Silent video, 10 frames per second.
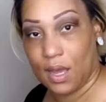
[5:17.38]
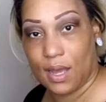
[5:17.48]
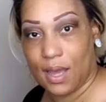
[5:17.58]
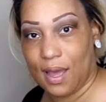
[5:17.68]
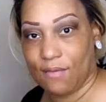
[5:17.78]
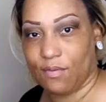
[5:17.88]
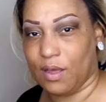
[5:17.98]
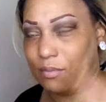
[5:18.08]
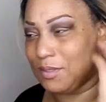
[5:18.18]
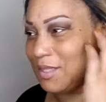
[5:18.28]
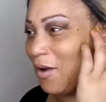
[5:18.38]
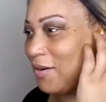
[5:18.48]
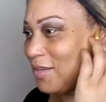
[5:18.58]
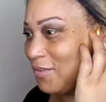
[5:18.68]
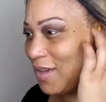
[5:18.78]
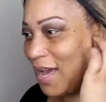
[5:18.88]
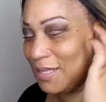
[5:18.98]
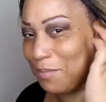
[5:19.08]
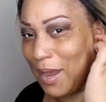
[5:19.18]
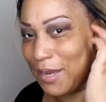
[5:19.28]
I'm sorry, you
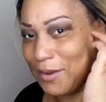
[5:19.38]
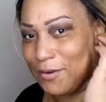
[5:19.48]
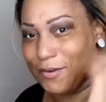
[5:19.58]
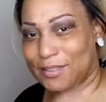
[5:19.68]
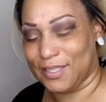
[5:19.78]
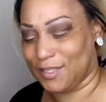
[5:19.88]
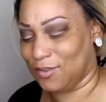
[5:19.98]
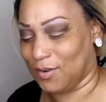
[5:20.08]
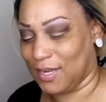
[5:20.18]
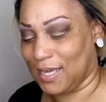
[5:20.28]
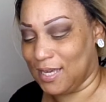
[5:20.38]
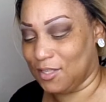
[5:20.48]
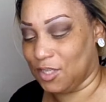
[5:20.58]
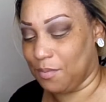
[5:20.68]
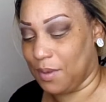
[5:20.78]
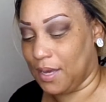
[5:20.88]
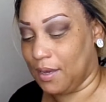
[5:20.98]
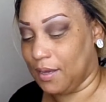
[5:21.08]
guys, my ear just started inching. But